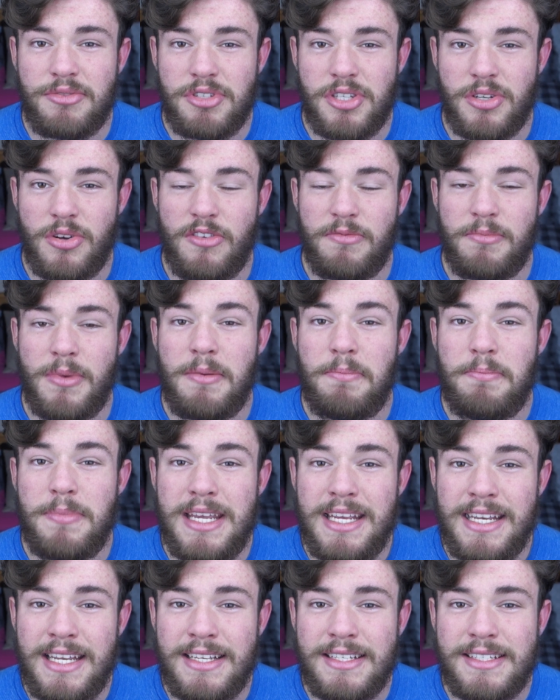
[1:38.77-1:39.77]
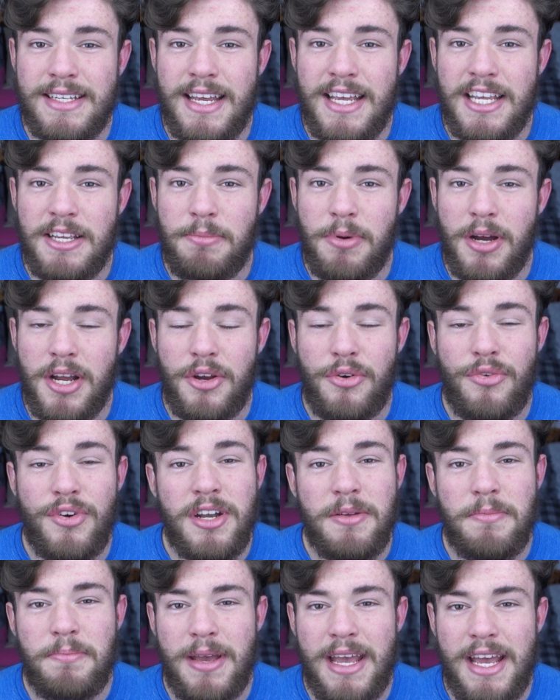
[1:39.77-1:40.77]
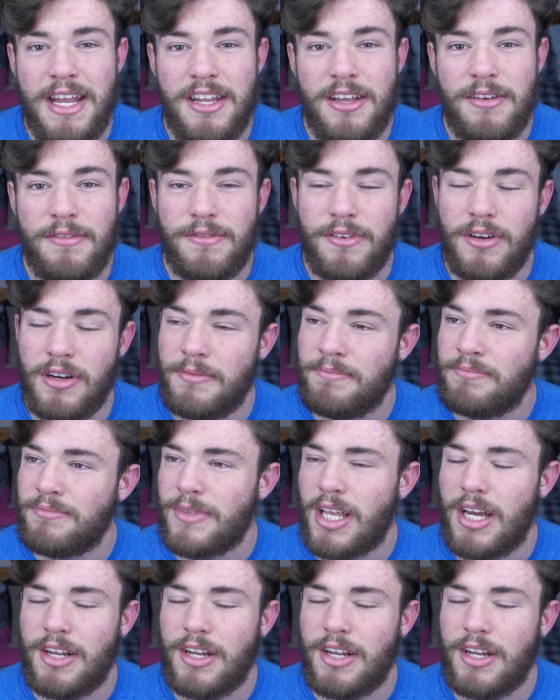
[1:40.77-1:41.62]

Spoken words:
a result of my bean intake, but I grin and bared it for,